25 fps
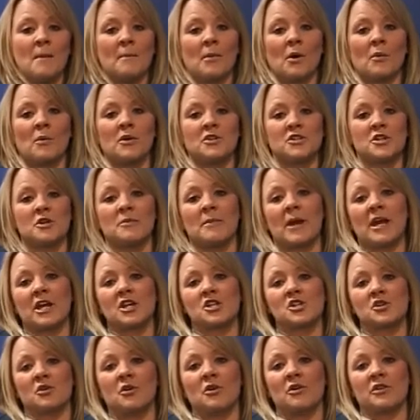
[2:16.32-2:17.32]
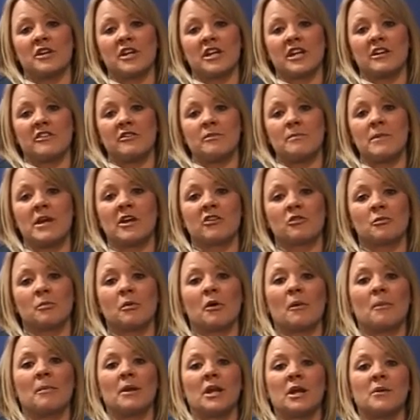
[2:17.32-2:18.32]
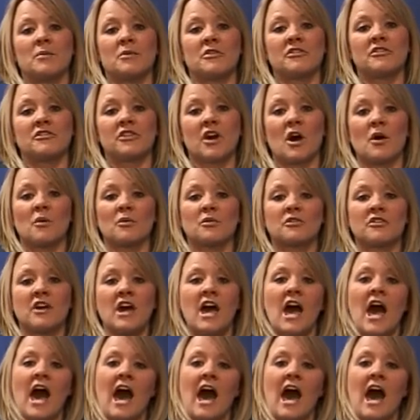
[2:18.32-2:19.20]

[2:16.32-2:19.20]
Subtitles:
But we do make sure that it's mixed properly with salt